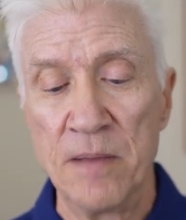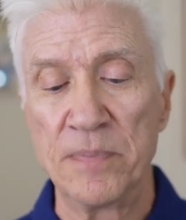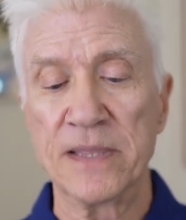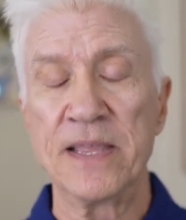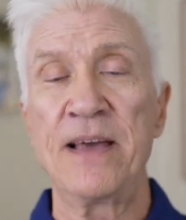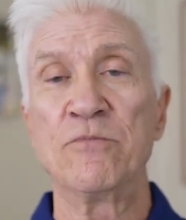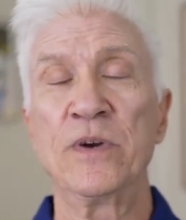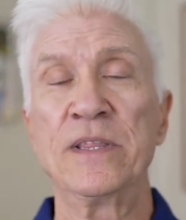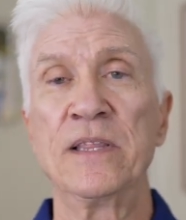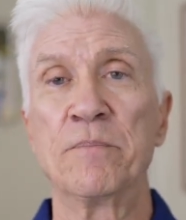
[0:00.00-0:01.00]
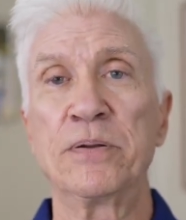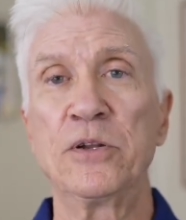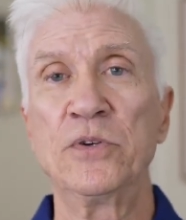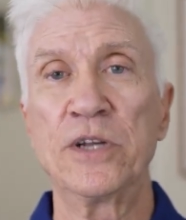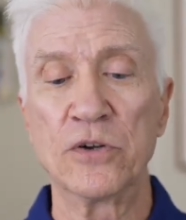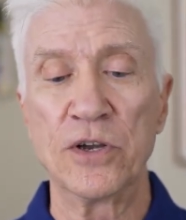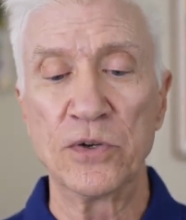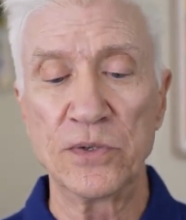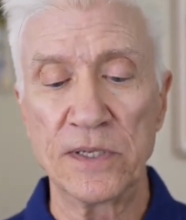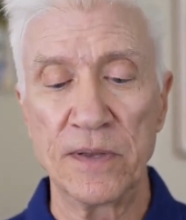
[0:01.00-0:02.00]
But then when the Pluto
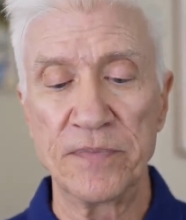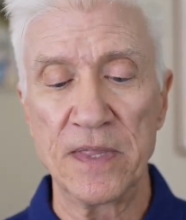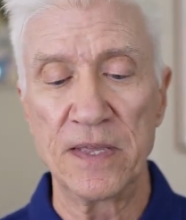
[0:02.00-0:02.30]
goes,